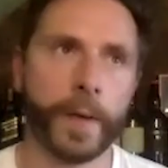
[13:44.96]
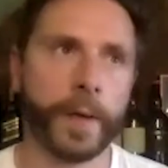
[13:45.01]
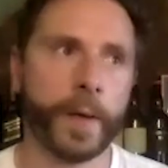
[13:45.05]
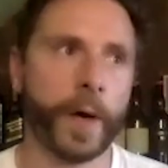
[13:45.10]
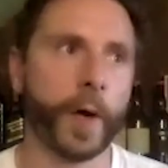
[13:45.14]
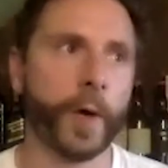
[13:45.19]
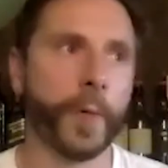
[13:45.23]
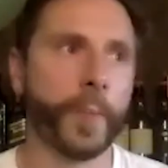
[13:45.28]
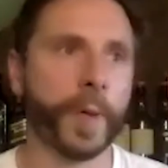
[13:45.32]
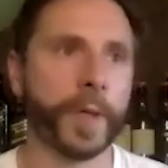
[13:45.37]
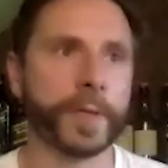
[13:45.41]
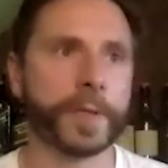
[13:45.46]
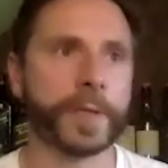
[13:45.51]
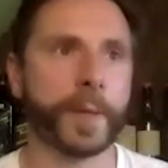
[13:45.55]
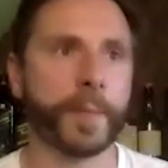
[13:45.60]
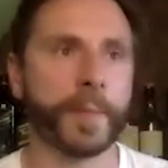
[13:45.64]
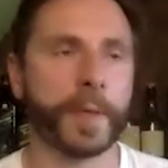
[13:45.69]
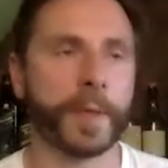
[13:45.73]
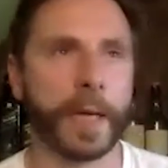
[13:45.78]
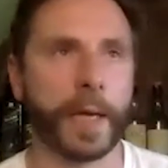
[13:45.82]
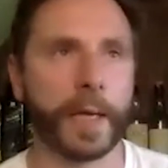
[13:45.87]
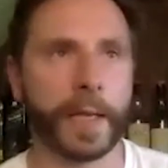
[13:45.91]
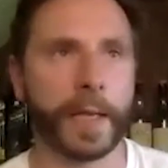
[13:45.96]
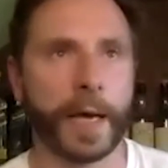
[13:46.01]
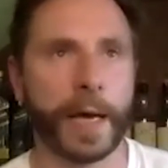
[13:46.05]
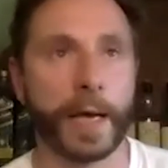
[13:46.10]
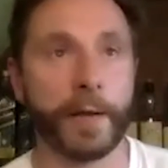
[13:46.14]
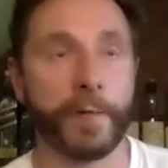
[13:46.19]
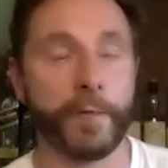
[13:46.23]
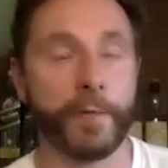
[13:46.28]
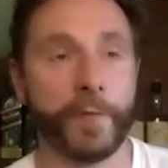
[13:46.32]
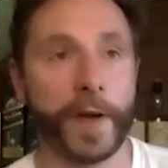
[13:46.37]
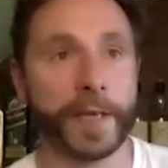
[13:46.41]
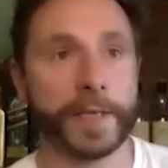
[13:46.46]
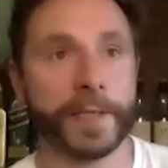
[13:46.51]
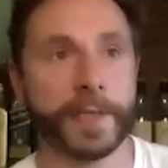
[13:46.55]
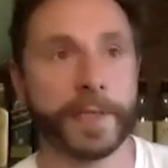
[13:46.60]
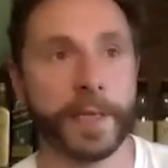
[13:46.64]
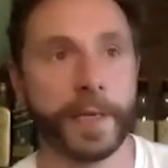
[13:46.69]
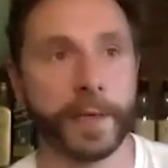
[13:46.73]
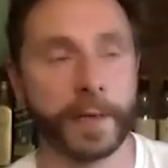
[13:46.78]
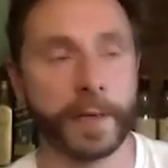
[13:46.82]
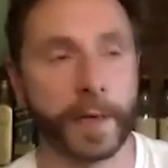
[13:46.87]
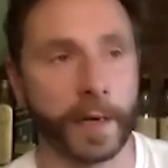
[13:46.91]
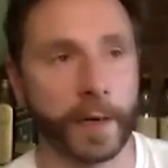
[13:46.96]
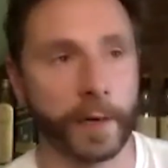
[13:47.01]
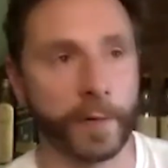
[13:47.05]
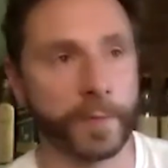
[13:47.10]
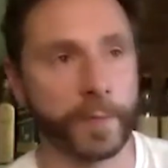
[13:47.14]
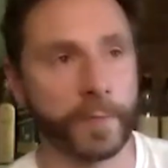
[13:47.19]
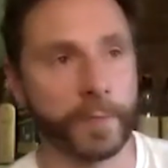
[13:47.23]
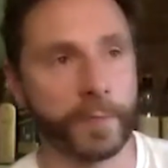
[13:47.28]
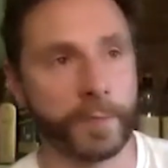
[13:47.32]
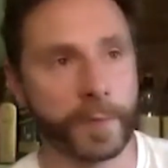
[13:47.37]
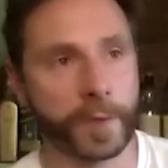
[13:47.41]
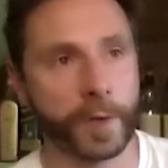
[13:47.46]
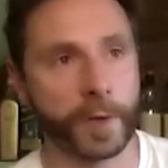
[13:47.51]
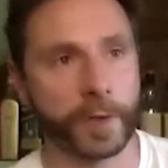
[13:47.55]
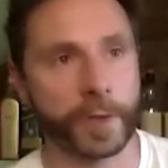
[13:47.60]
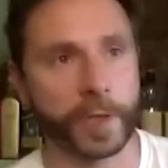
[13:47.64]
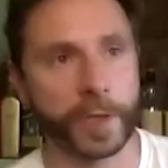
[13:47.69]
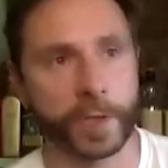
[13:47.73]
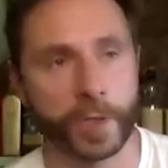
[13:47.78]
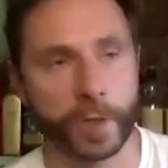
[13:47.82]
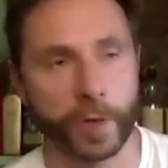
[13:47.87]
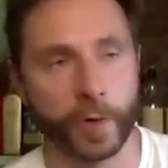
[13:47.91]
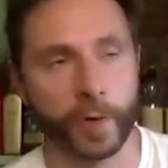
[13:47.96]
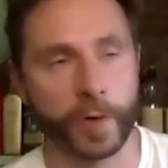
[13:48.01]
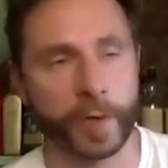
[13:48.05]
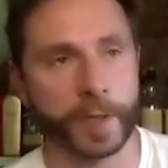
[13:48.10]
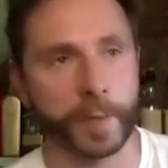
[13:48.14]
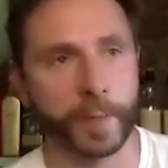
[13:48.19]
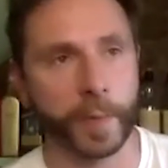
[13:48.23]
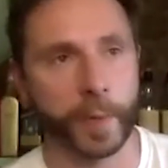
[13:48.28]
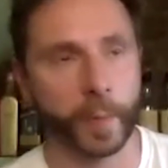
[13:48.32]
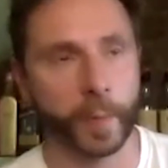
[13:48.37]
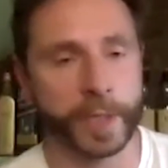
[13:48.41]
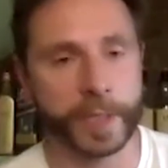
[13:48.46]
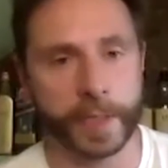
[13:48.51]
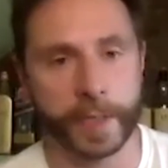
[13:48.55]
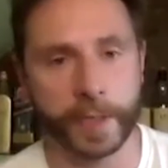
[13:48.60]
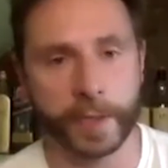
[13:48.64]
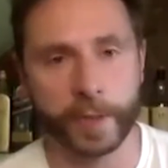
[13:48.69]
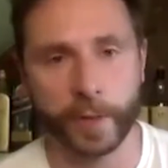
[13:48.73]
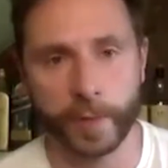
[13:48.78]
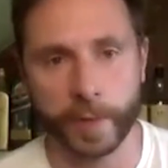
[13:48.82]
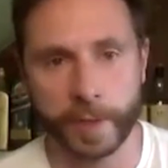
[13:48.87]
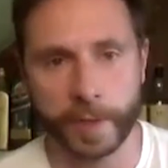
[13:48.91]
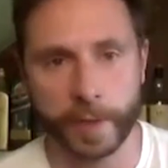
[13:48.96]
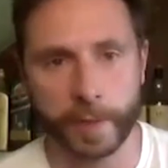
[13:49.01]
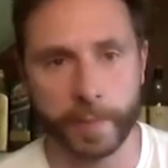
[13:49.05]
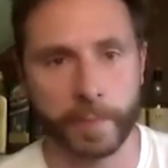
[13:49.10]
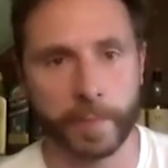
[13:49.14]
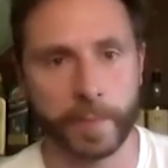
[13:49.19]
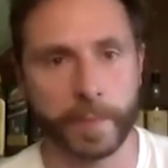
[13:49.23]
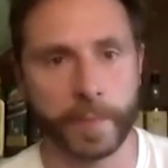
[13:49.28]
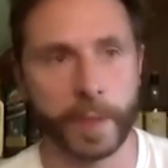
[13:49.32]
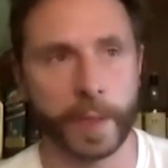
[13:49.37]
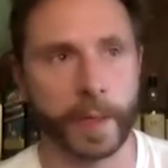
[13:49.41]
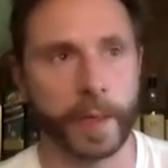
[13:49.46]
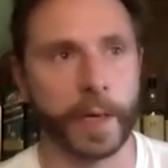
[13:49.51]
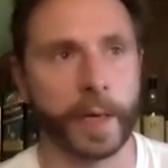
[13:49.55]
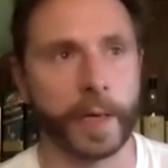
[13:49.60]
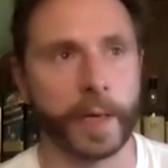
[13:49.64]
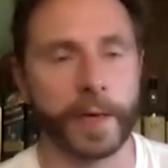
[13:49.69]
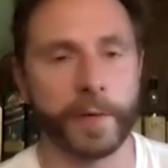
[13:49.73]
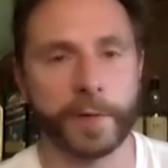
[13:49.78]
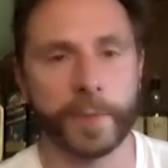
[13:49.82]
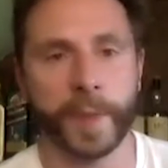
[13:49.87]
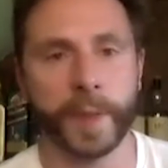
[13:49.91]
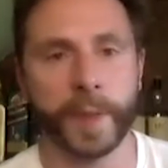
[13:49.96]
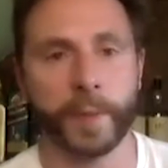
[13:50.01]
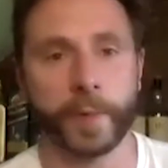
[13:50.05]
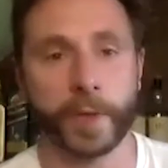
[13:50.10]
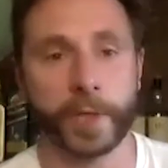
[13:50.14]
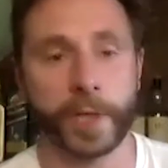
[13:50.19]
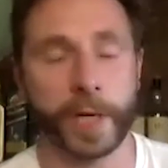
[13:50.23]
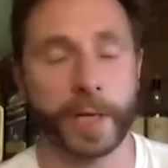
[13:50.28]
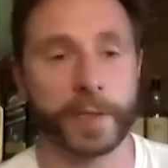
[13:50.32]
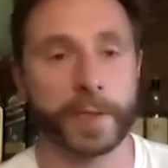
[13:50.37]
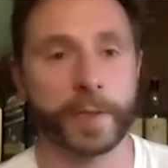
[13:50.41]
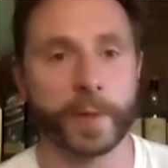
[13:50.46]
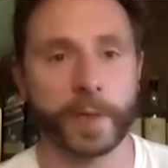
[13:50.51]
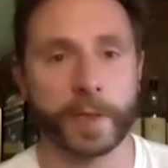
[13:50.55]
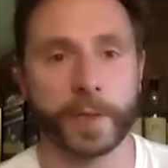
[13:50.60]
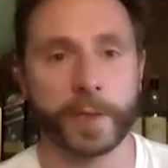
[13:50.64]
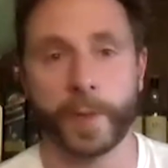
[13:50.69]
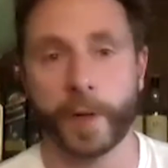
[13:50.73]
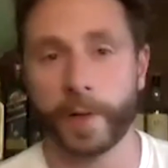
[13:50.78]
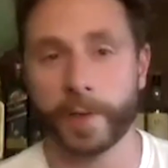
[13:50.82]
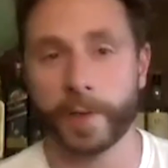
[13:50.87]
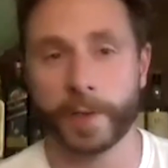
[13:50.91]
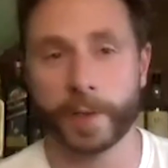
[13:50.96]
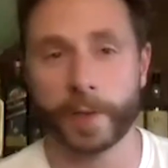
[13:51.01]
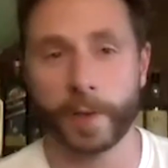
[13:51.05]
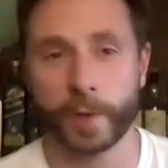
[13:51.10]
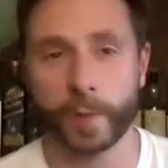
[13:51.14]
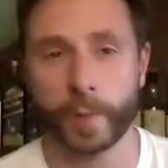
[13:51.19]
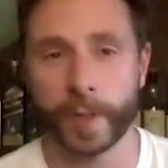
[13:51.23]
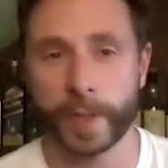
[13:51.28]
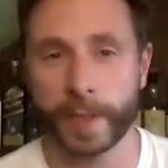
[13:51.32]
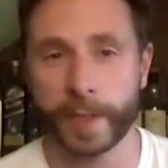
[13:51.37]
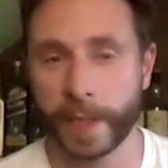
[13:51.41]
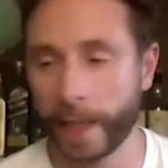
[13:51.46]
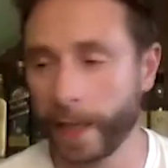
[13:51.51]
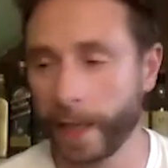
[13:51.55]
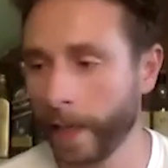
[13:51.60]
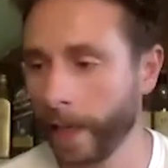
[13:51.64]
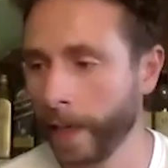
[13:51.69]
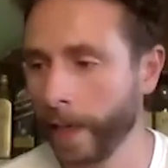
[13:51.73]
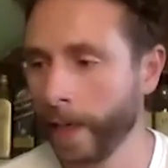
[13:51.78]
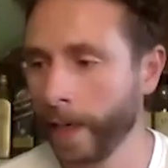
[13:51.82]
open something like that and invest in kind of Scottish tourism and whiskey tourism, it gives people the chance to experience Scotch whiskey